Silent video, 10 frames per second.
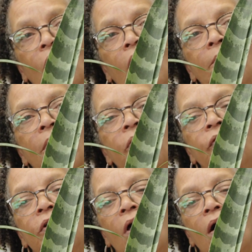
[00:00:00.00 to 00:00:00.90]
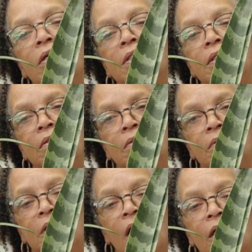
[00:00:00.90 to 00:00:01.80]
mother-in-law's
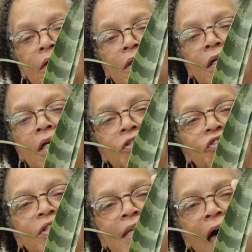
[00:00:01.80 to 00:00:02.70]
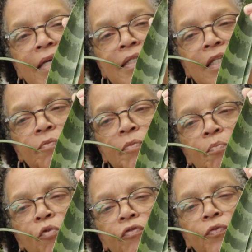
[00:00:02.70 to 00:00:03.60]
tongue, just has a little
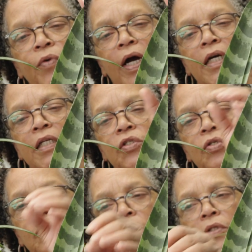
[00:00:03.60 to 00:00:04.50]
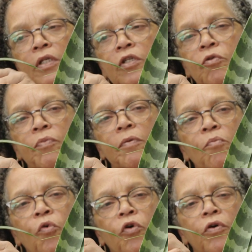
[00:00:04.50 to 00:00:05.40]
bit more variety to her and a little bit
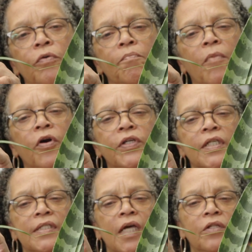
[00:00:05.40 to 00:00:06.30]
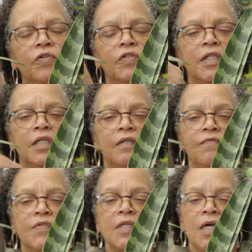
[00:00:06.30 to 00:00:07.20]
more markings on her
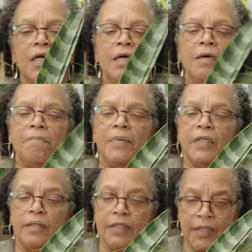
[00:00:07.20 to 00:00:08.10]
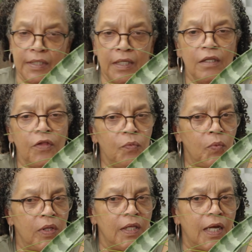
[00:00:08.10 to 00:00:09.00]
leaves. But this is another
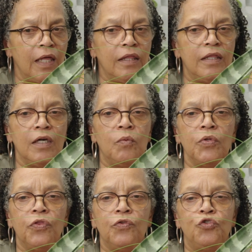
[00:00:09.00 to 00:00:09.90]
one that I think would